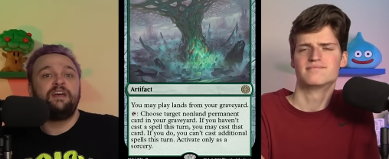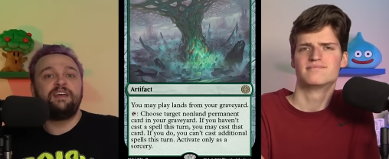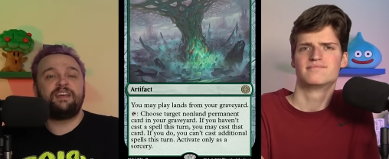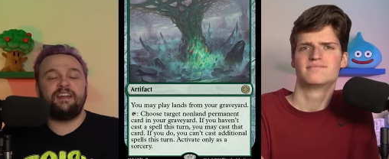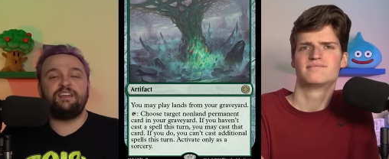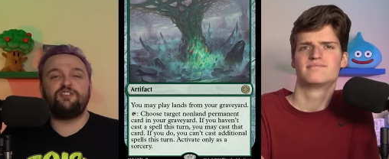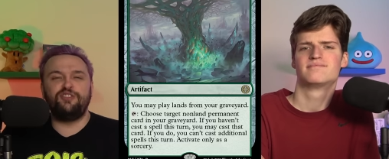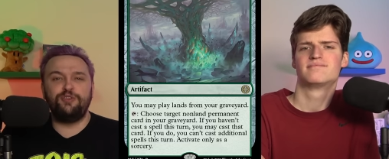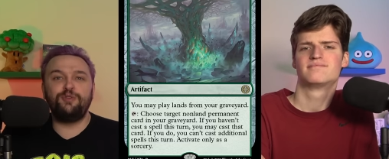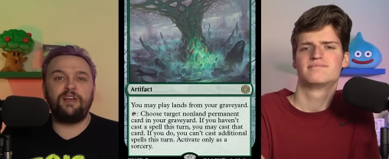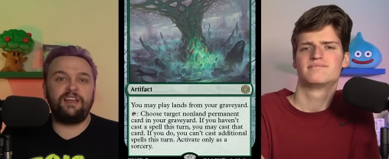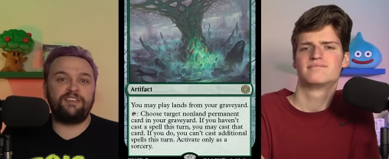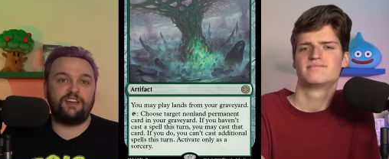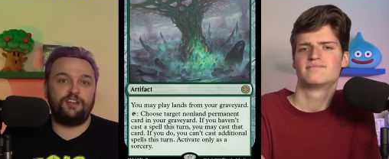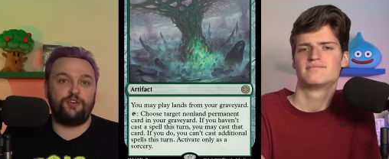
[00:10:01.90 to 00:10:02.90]
Speaker 1: getting two
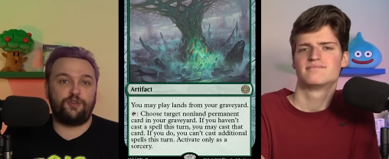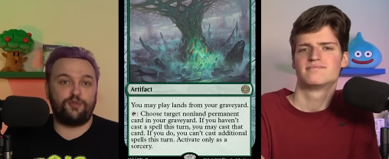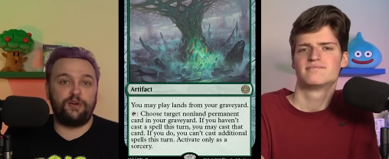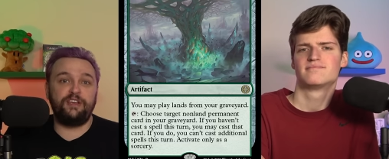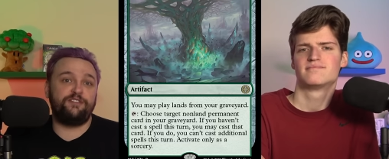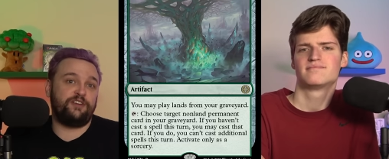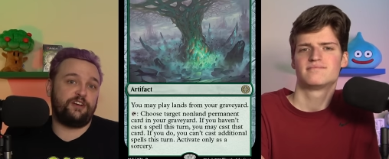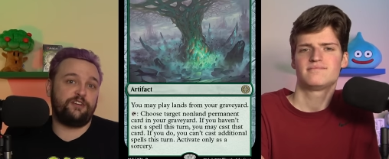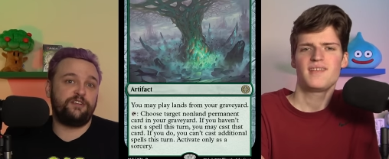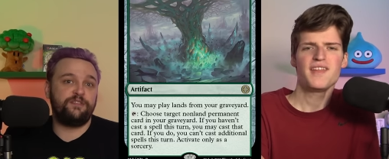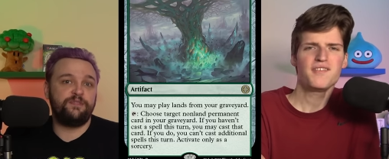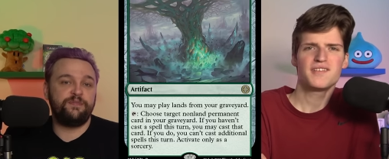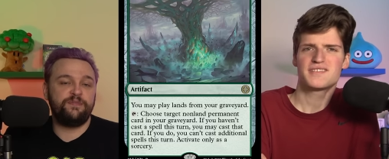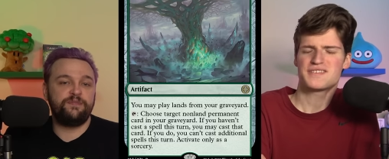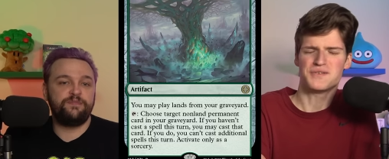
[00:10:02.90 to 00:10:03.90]
lands out of your graveyard. And
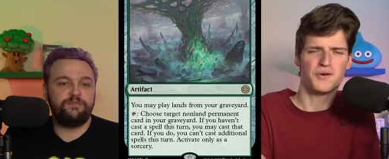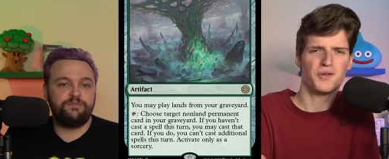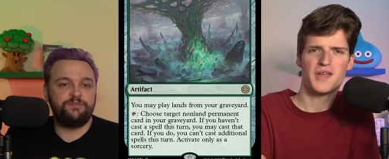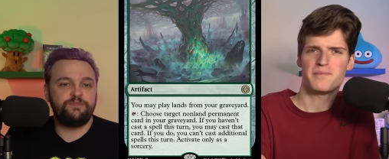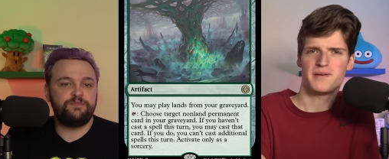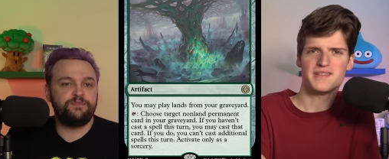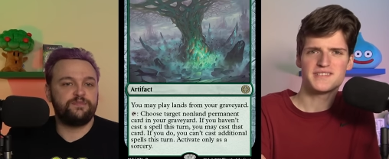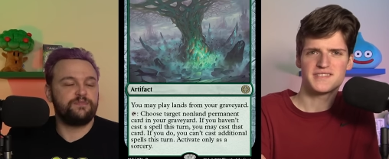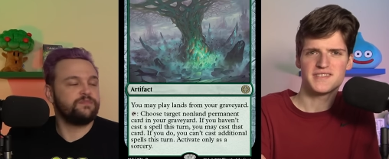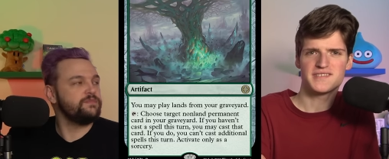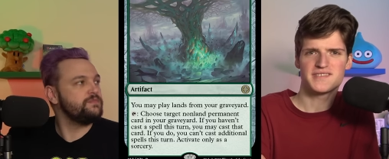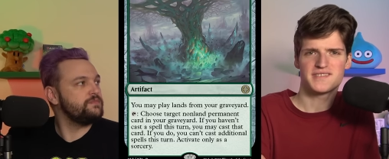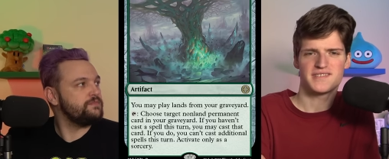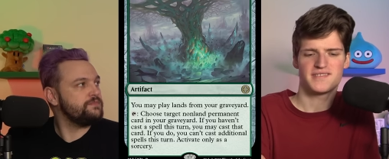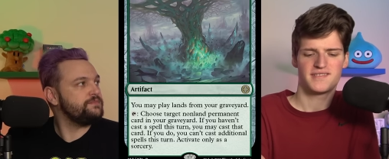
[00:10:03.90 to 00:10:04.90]
you can still hold up
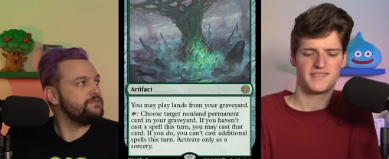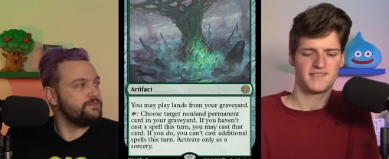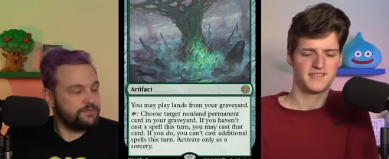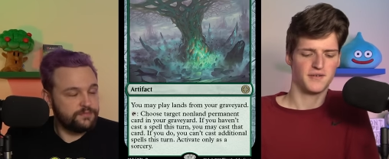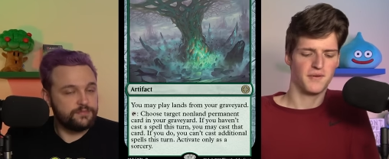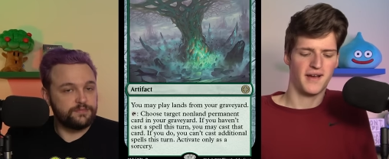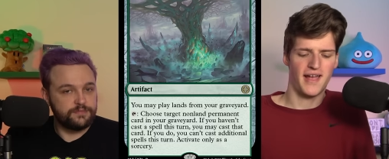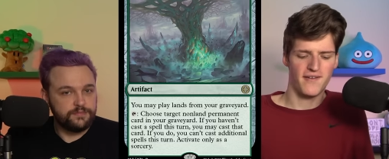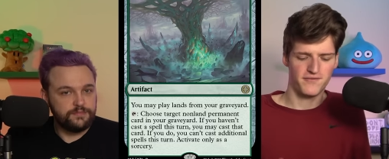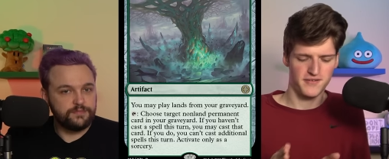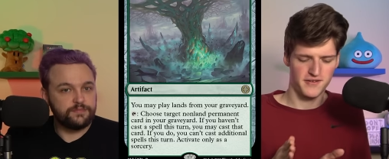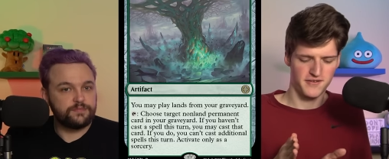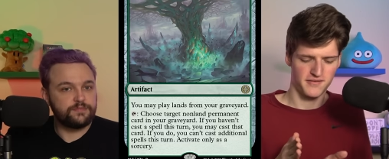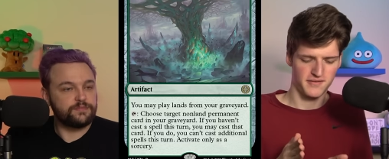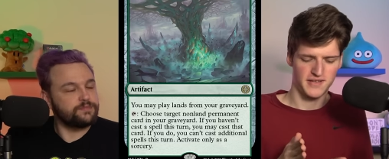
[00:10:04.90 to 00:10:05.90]
instants,
Speaker 2: so where after
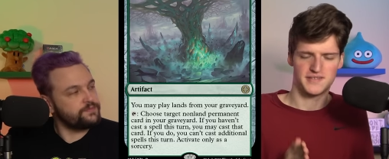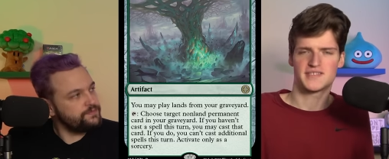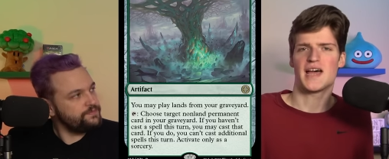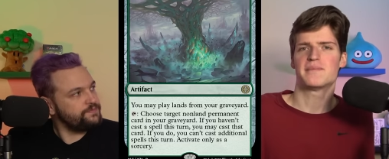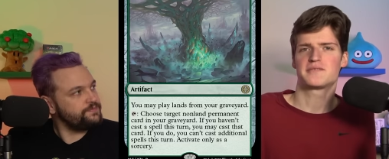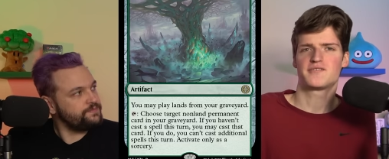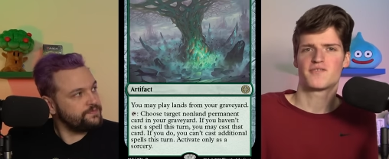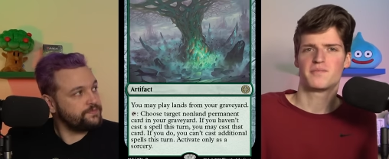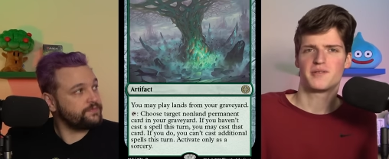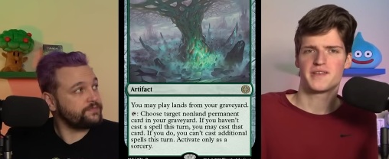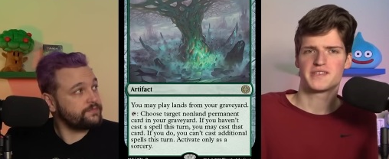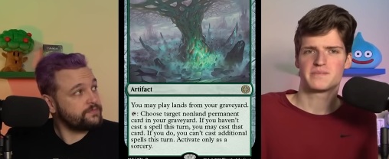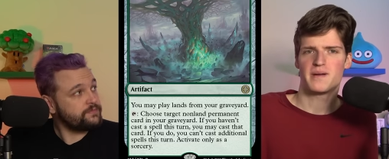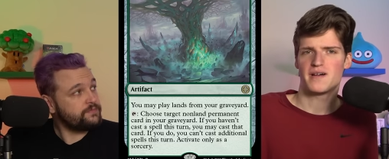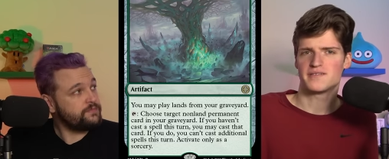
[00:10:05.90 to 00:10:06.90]
you it stops you from
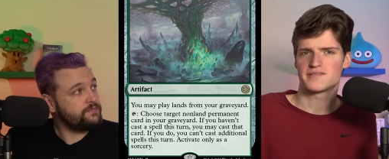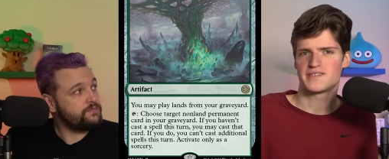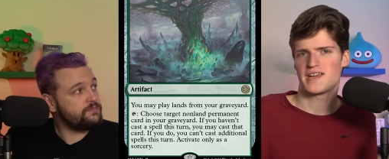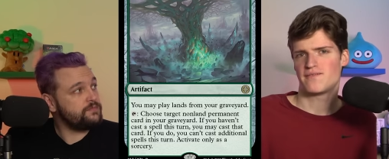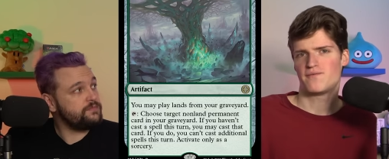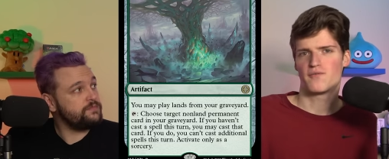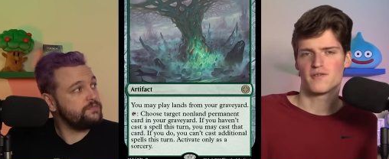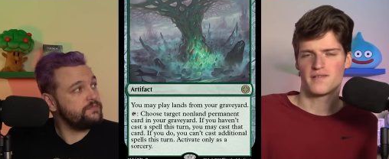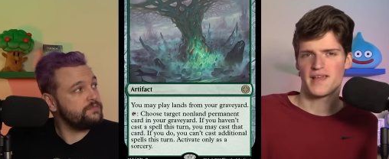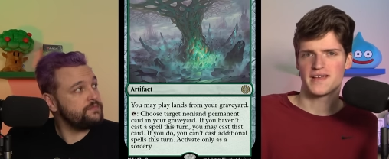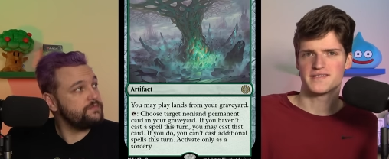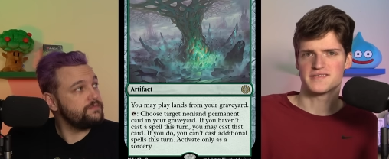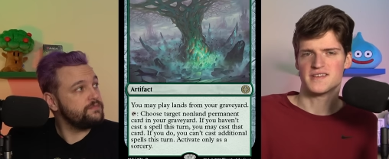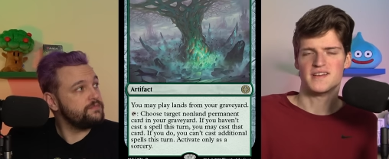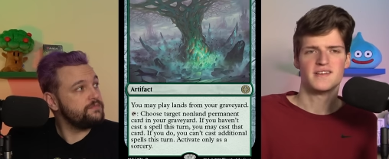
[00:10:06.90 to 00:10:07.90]
playing spells, you got four
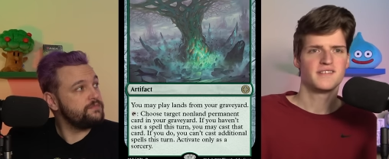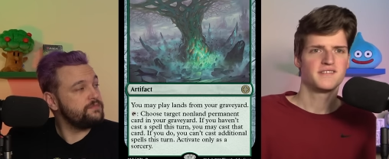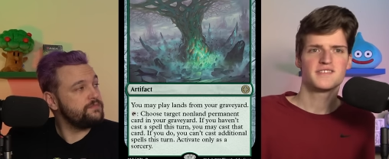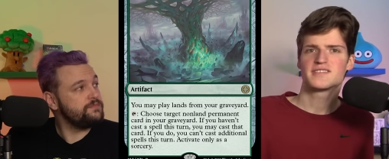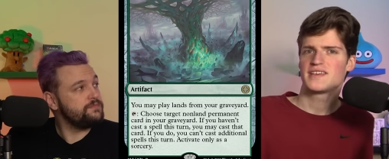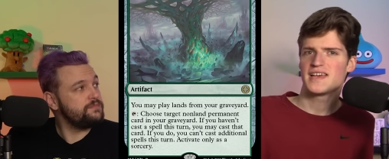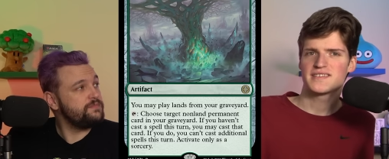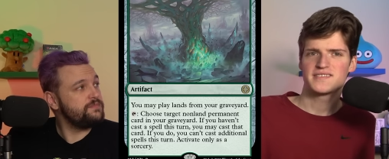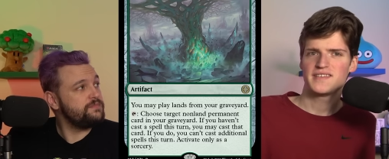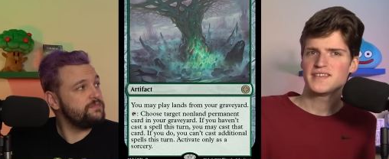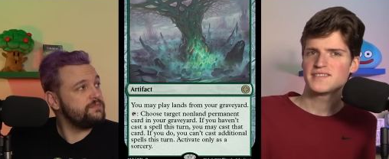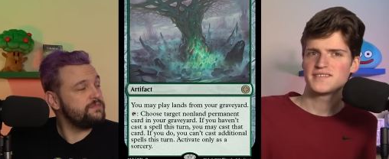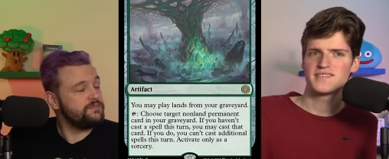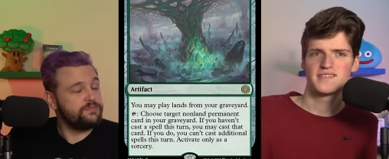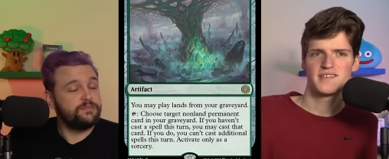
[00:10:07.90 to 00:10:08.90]
lands. Just cast the
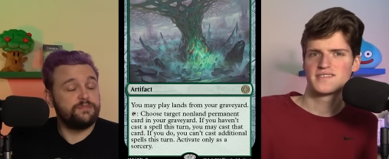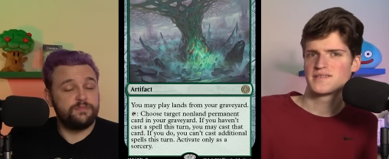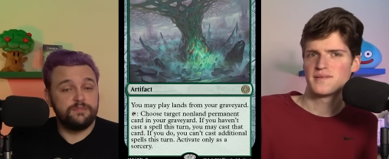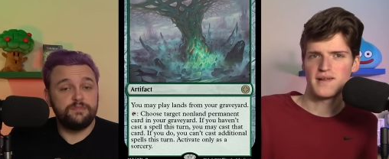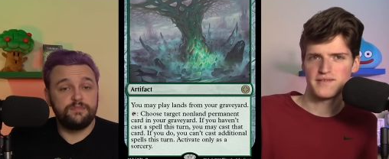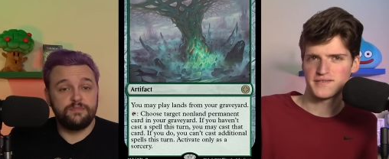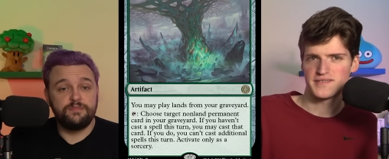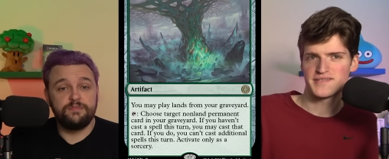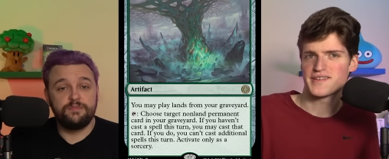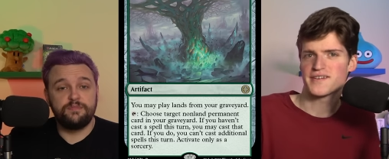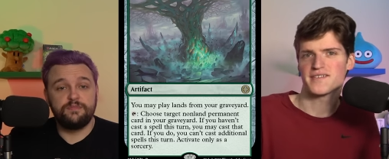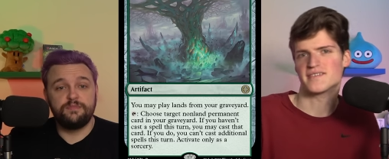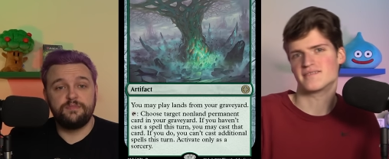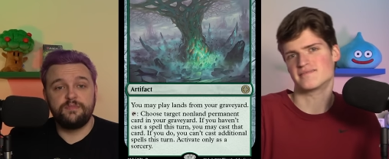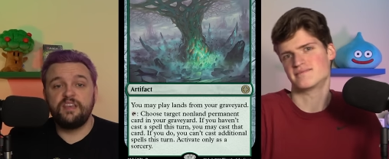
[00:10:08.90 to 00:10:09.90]
instance on someone else's
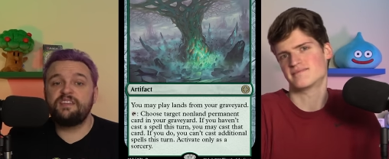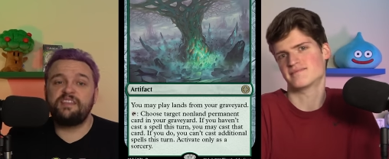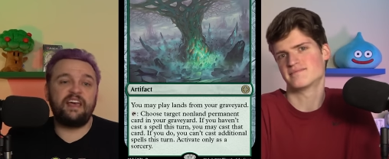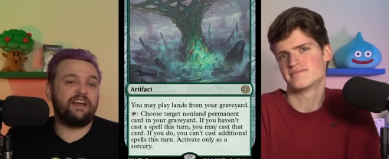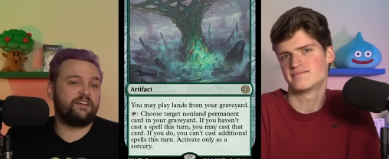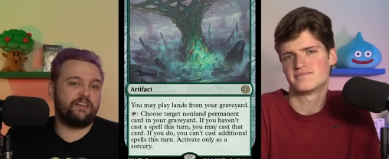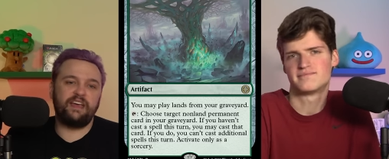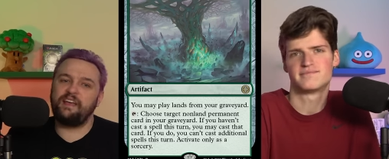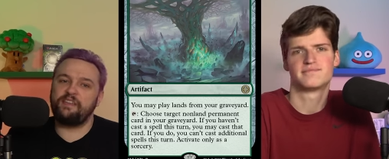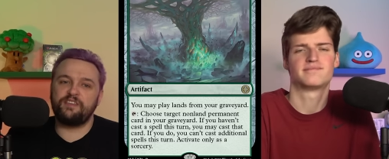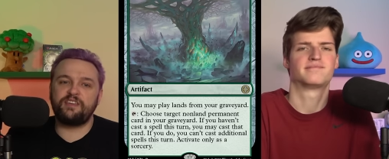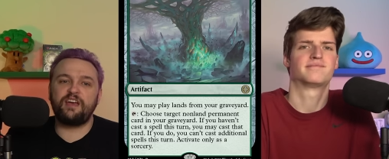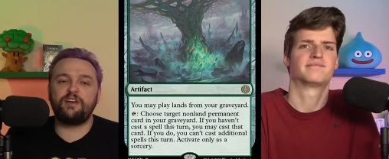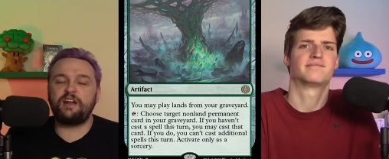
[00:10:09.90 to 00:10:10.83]
turn.
Speaker 1: Exactly, yeah. This card,